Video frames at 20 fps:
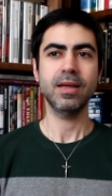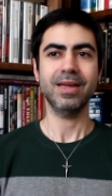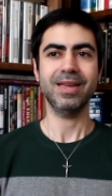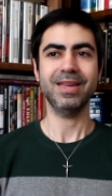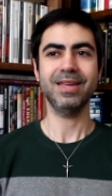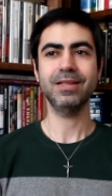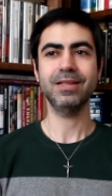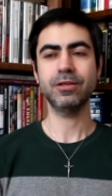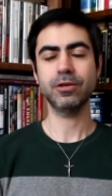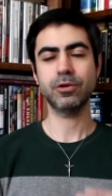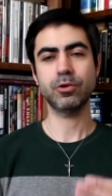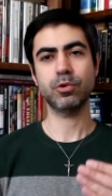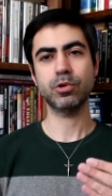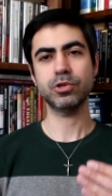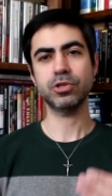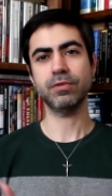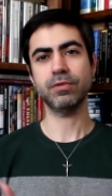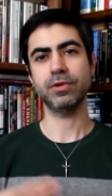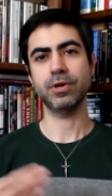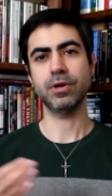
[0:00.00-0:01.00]
In the
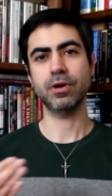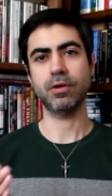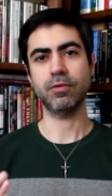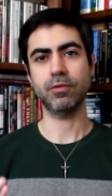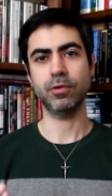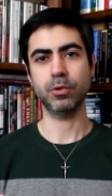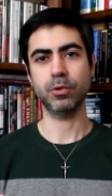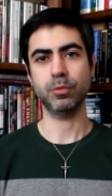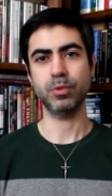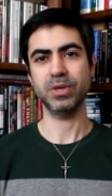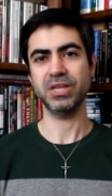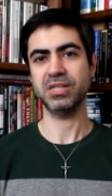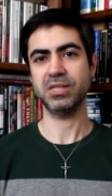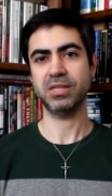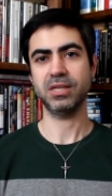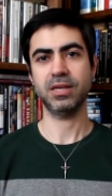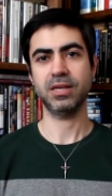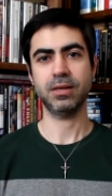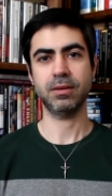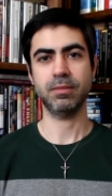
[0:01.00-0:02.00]
course of the novel, we
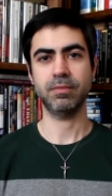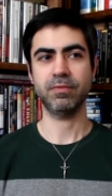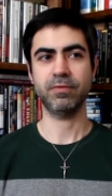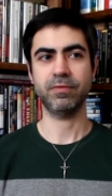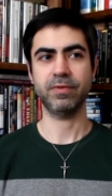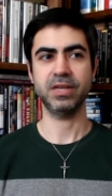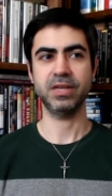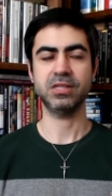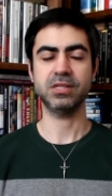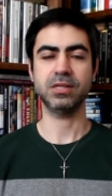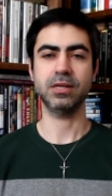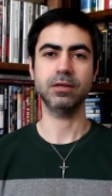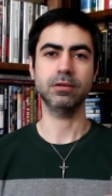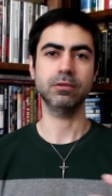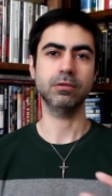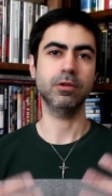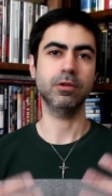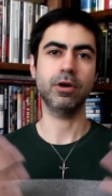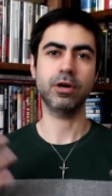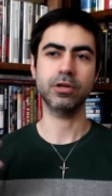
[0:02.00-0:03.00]
see him
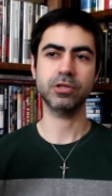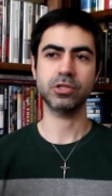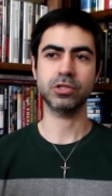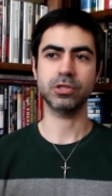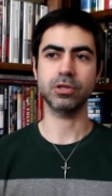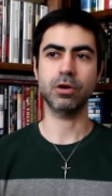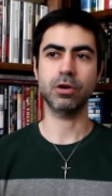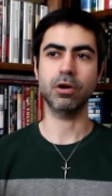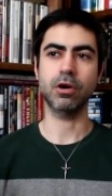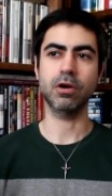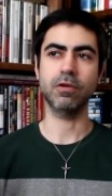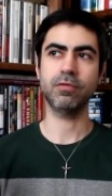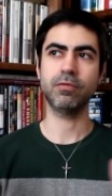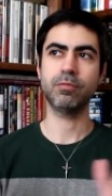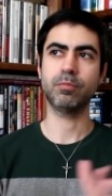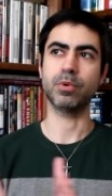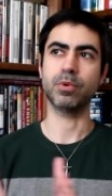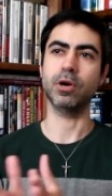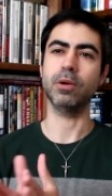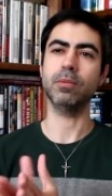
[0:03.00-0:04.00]
facing lots of
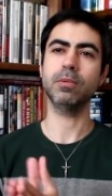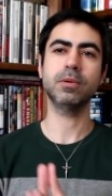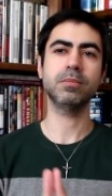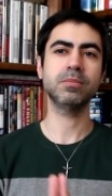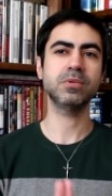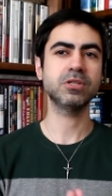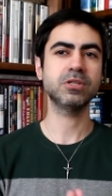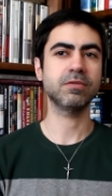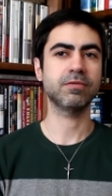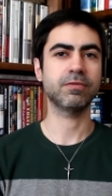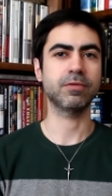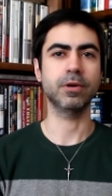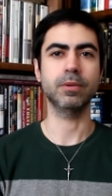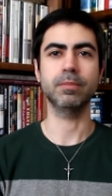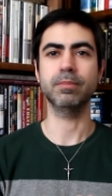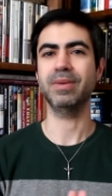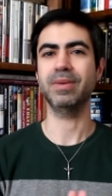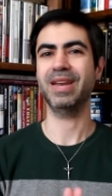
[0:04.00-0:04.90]
problems, from